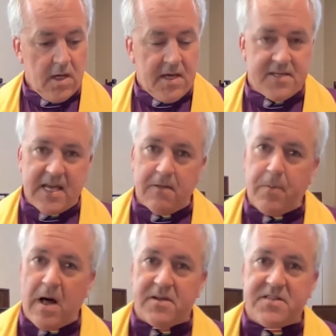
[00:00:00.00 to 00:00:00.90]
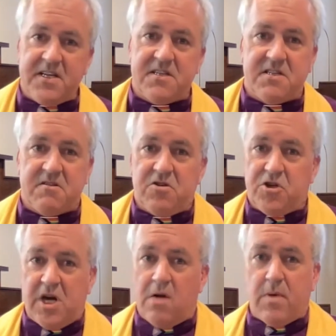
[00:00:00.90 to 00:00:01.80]
You say the policy's
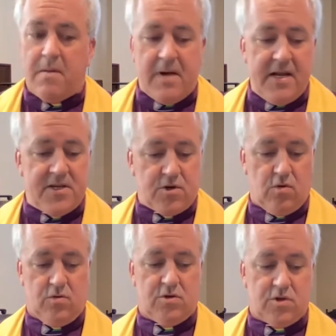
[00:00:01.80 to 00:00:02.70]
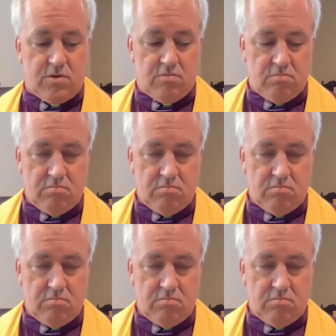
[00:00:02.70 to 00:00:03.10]
shared by many schools,